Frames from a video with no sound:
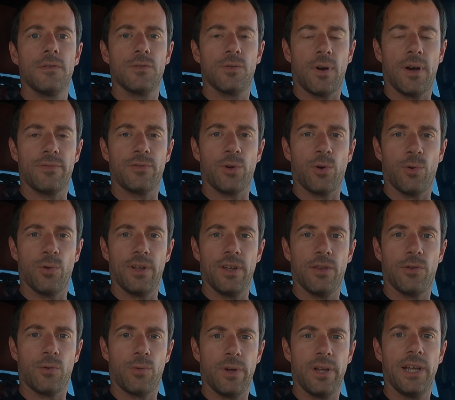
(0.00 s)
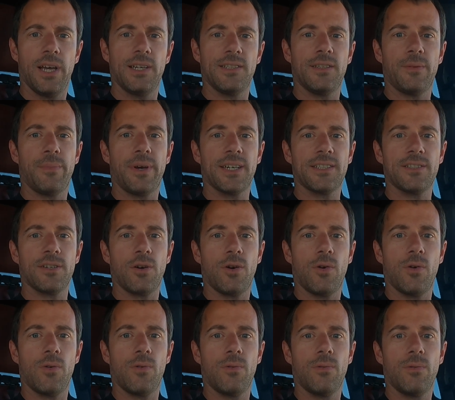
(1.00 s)
So after only 3 days in
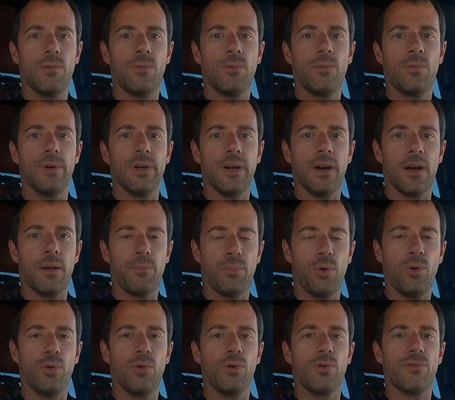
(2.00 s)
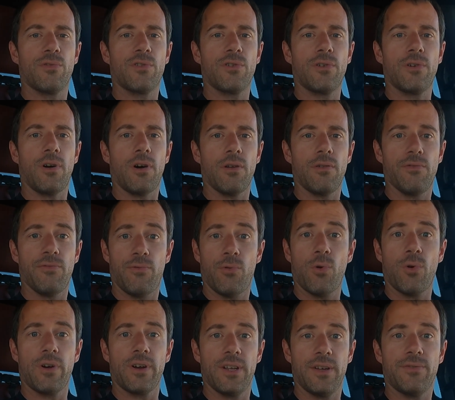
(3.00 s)
Mexico, we got pulled over on
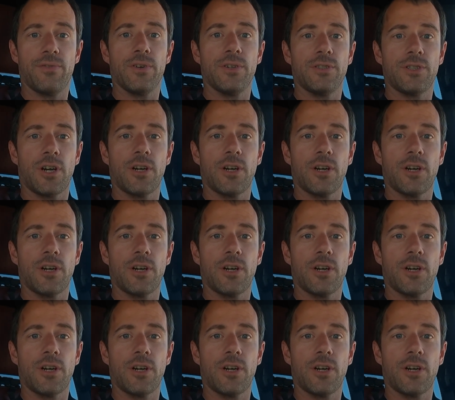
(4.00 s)
4 different